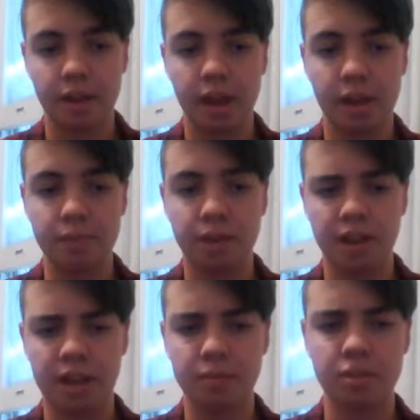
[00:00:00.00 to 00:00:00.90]
and my
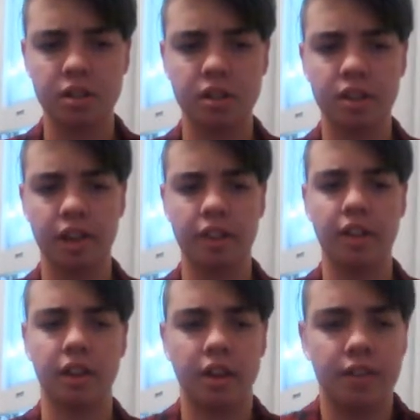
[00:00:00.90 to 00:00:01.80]
hips, I
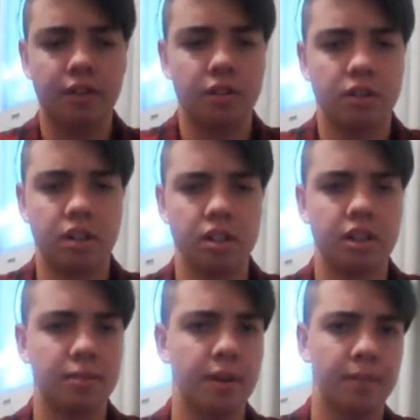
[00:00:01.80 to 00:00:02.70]
think, have gotten
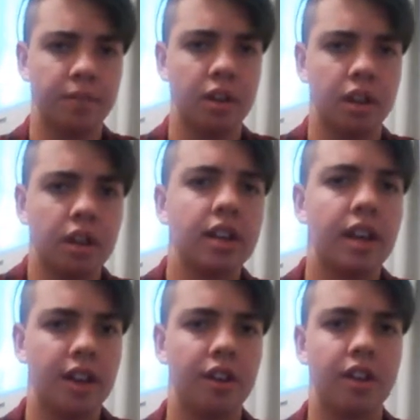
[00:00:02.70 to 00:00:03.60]
slimmer.
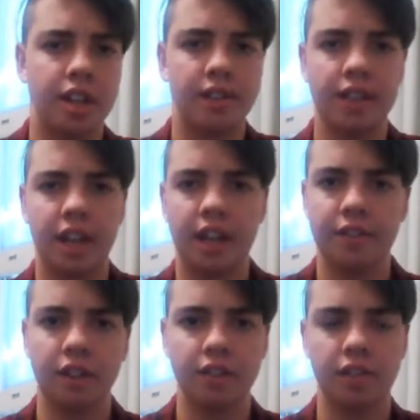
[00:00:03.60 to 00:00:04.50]
Yeah, no, they definitely
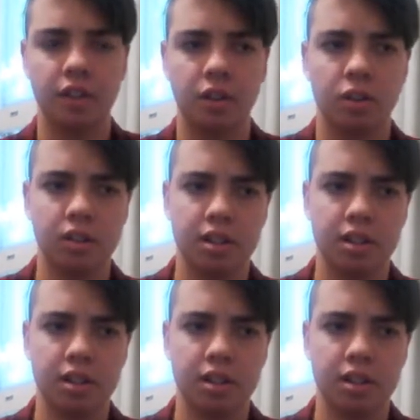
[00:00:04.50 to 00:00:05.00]
have. They've definitely gotten